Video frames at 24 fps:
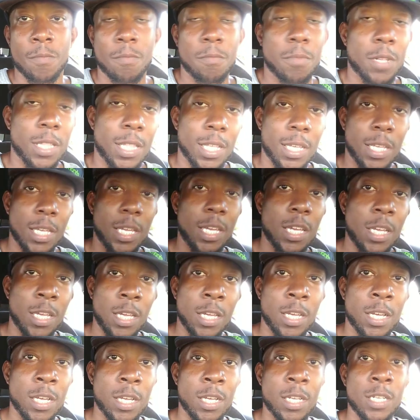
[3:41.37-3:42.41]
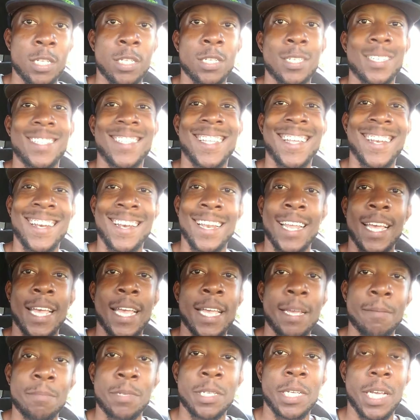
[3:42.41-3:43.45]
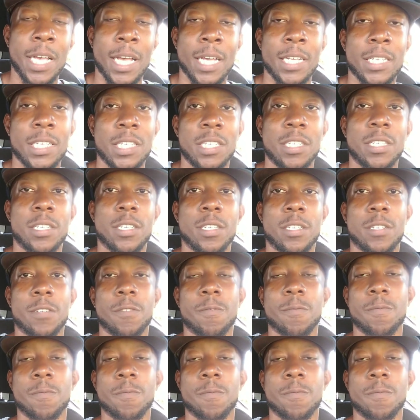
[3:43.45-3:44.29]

But the key is the name test.